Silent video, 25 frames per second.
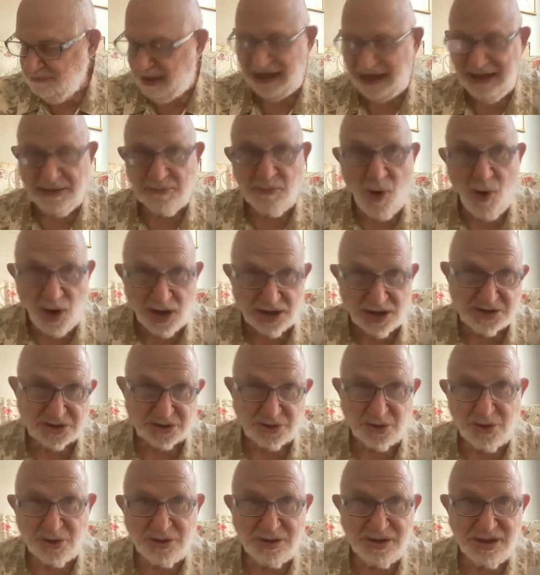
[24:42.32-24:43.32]
Penny
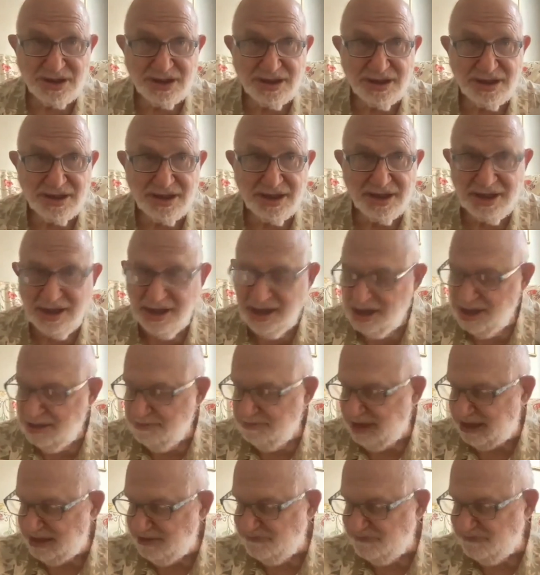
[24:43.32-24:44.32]
Marshall
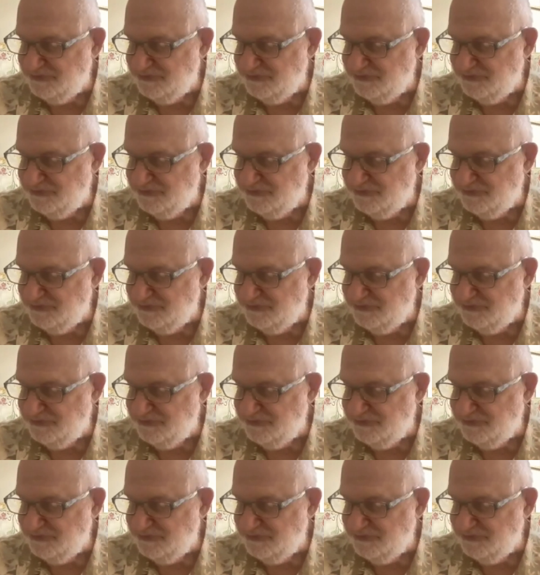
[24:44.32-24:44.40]
made a